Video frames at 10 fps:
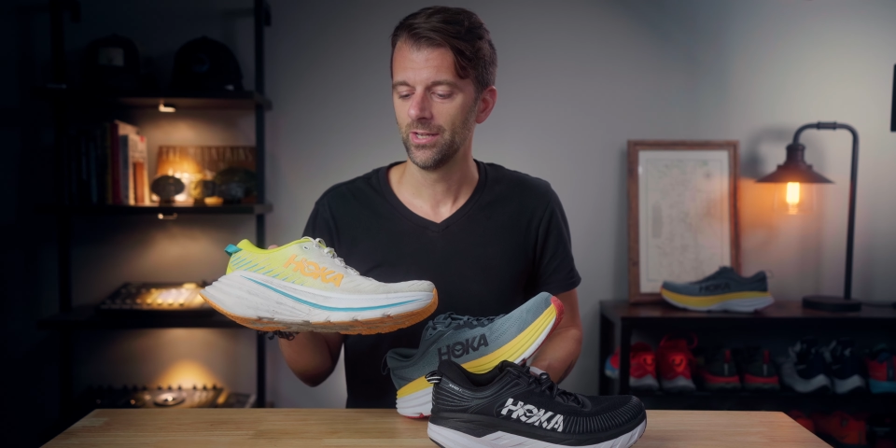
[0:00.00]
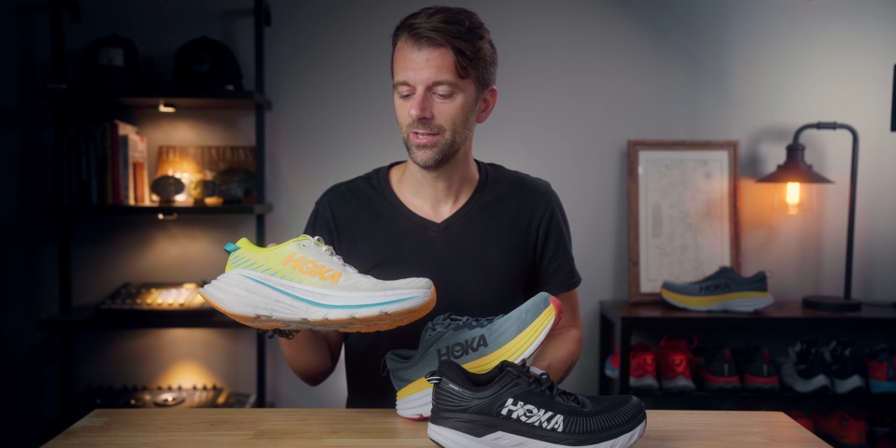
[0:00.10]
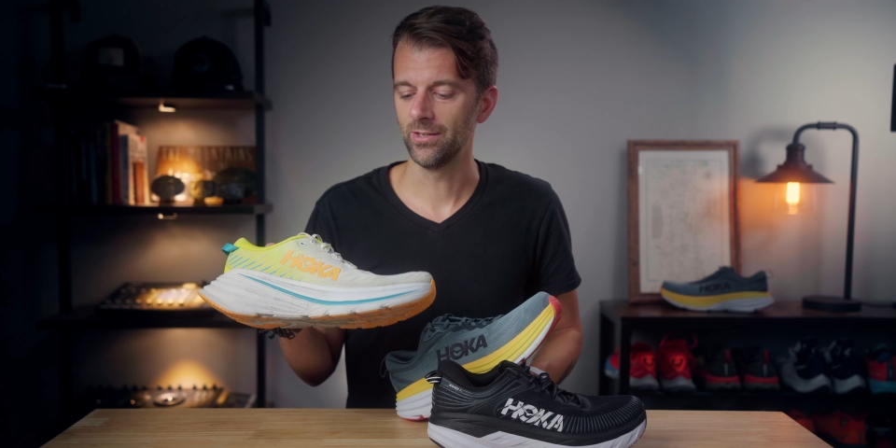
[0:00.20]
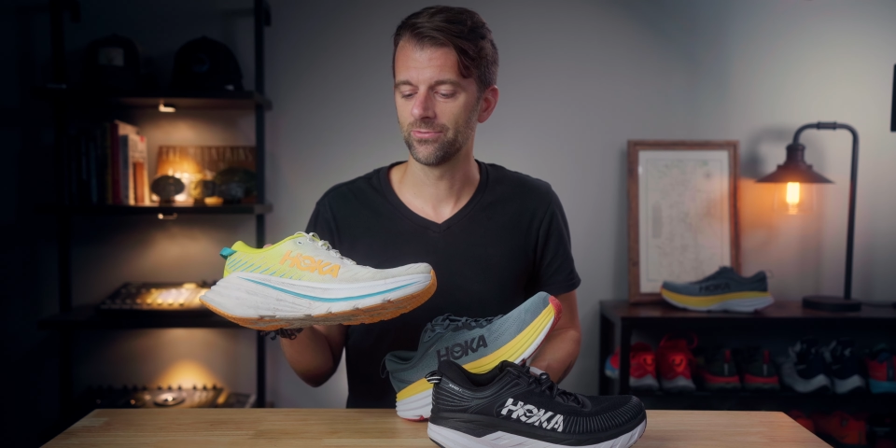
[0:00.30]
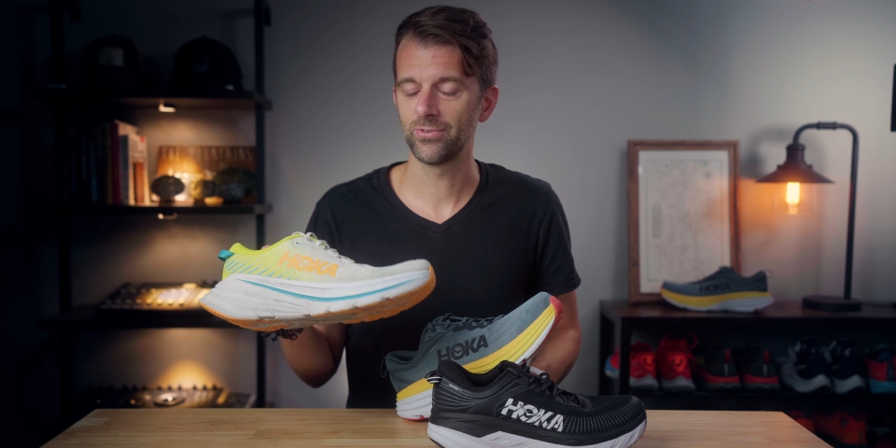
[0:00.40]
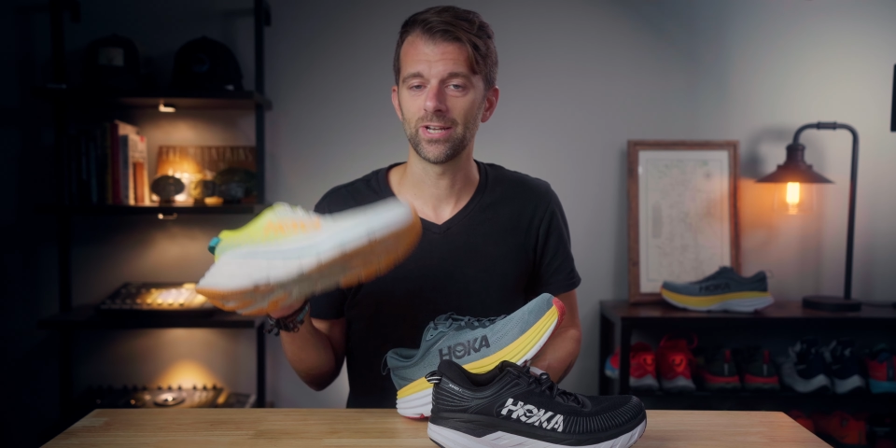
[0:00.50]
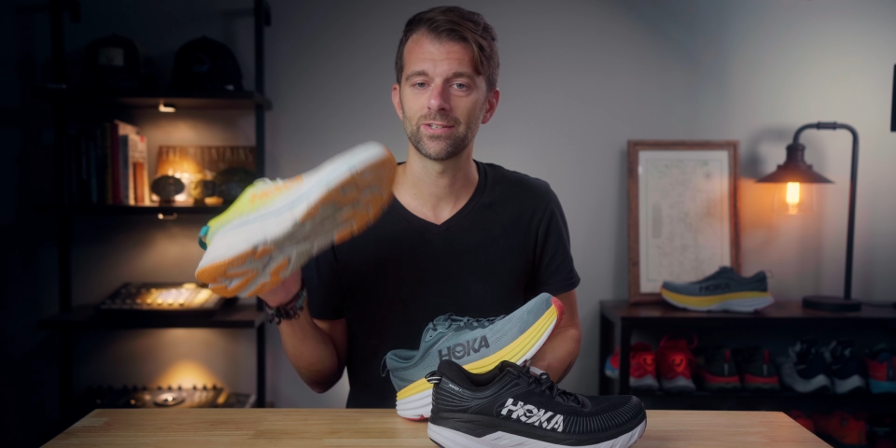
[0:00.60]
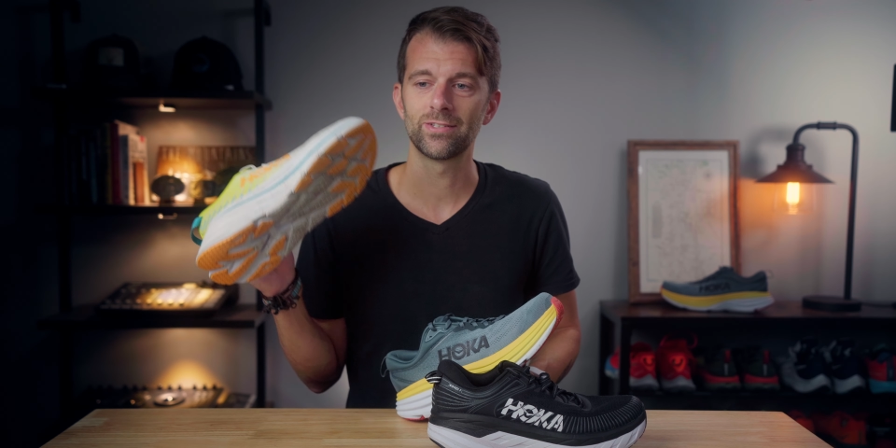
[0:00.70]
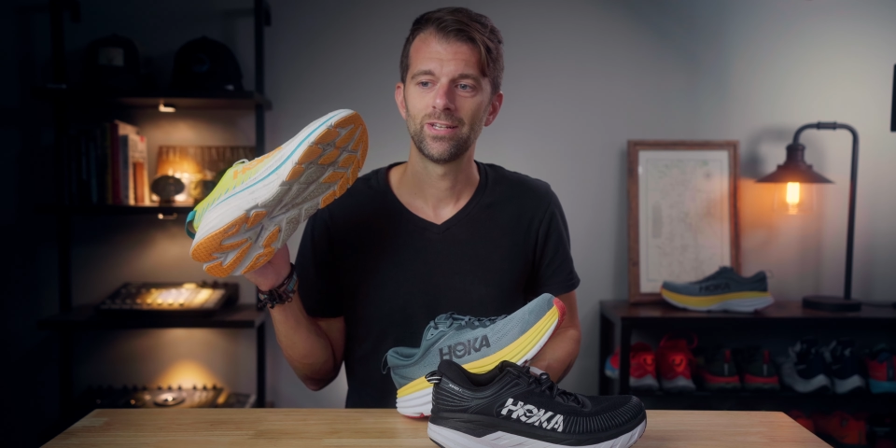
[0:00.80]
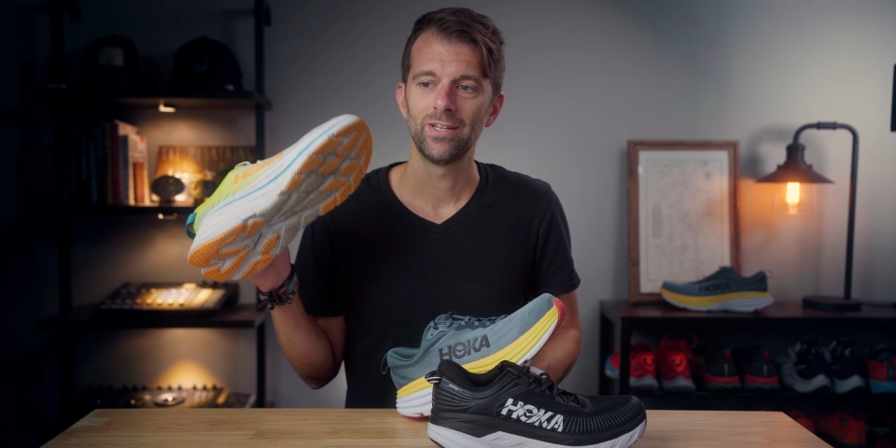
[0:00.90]
And in
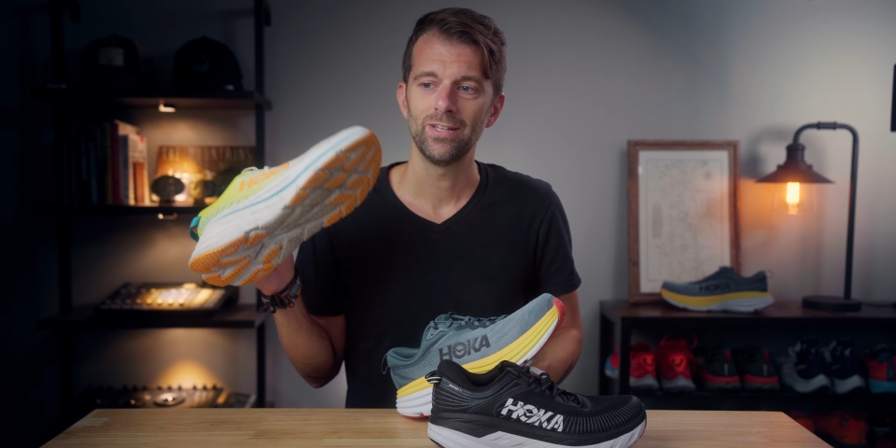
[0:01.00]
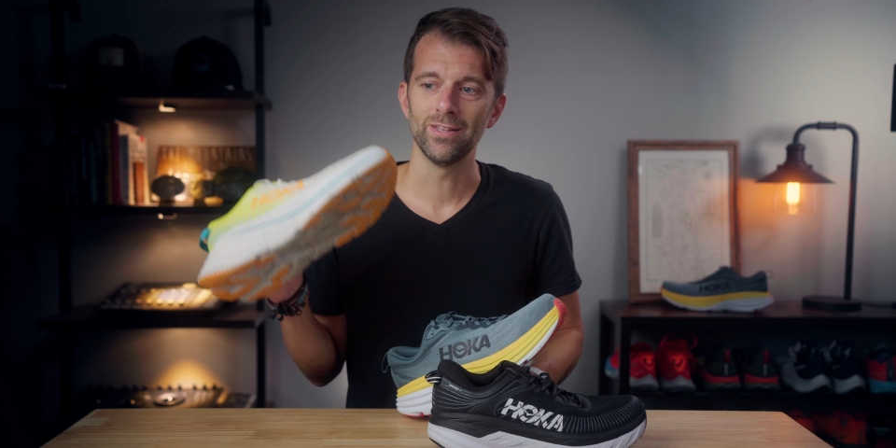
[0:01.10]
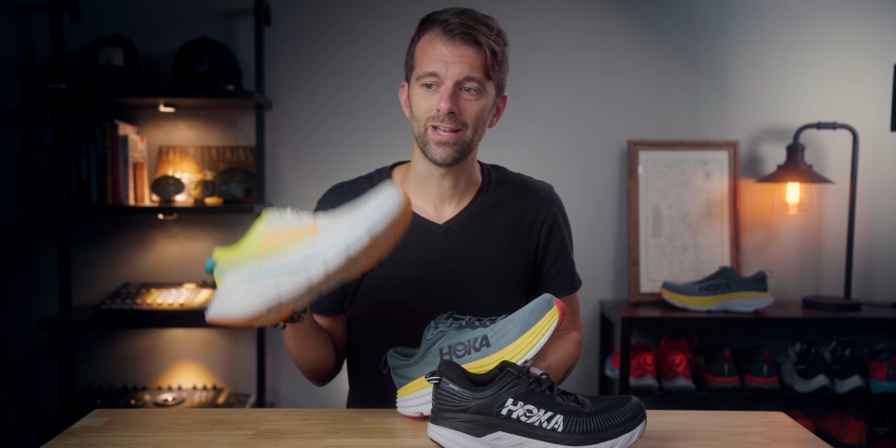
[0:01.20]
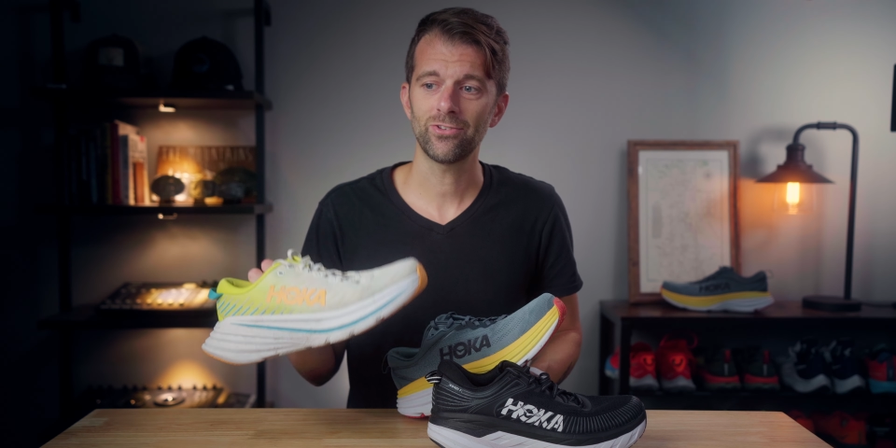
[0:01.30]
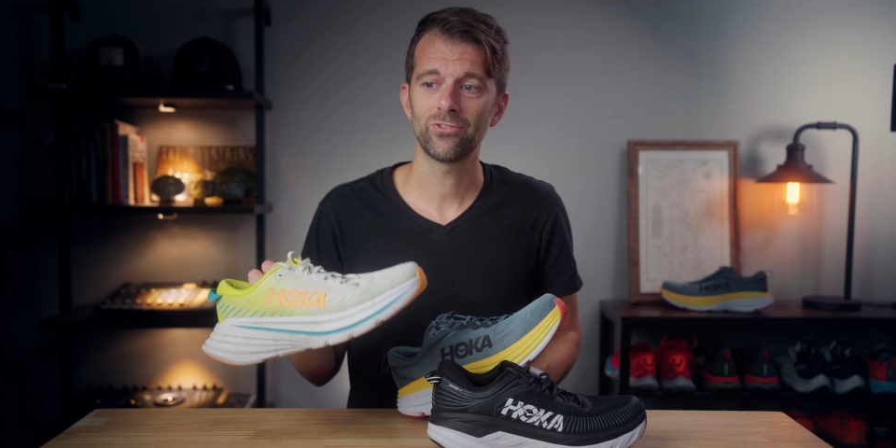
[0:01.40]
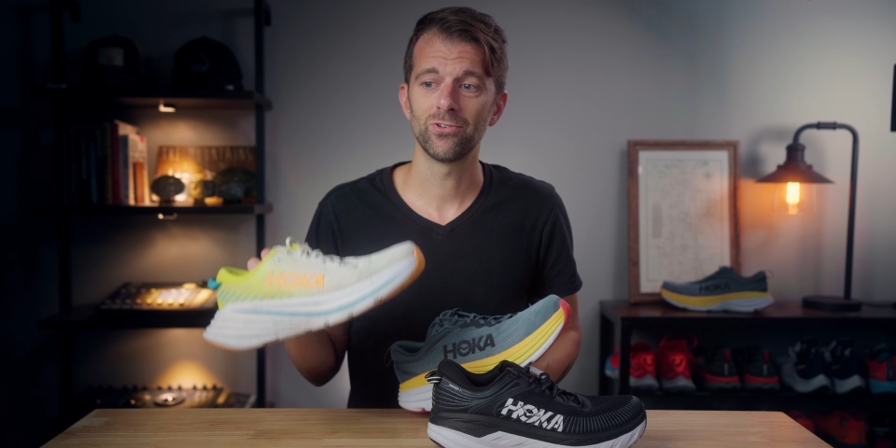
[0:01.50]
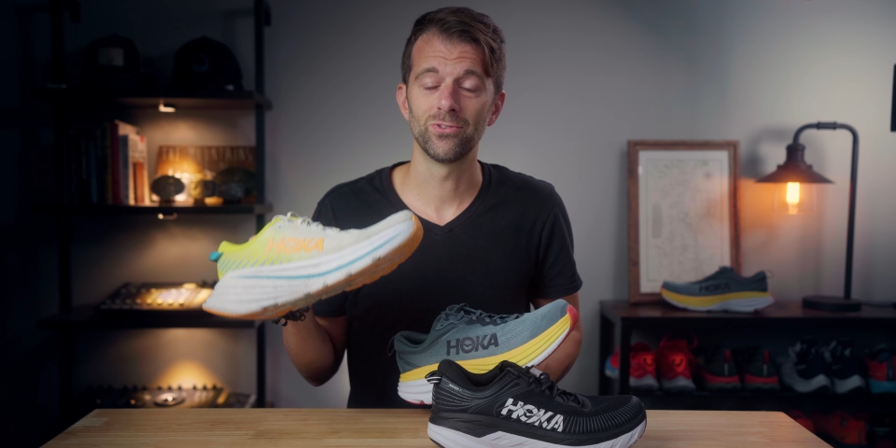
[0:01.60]
fact, last year,